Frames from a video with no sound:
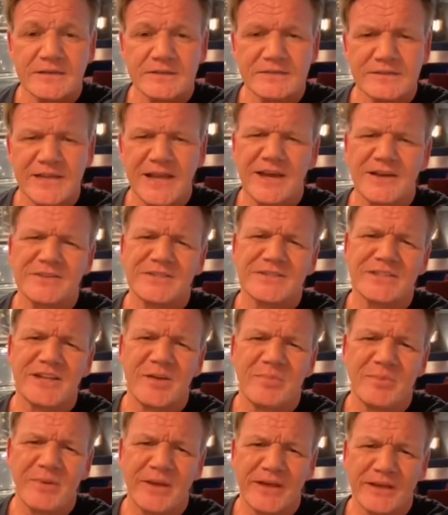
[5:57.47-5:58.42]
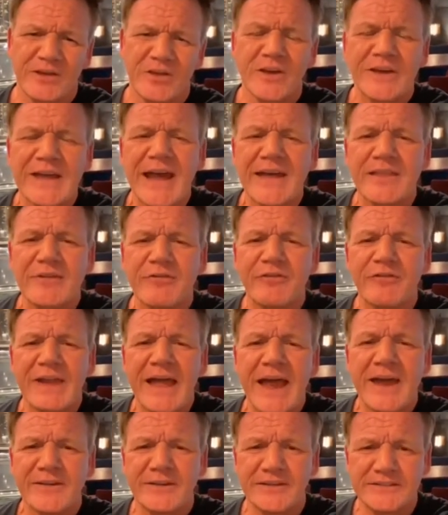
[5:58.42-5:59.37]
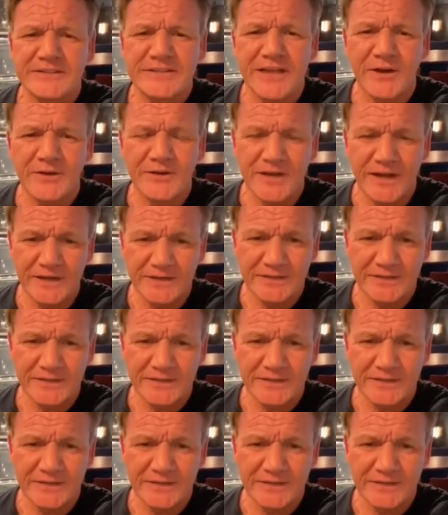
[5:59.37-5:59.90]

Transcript: No, stop it. Cook out the flour, you donut.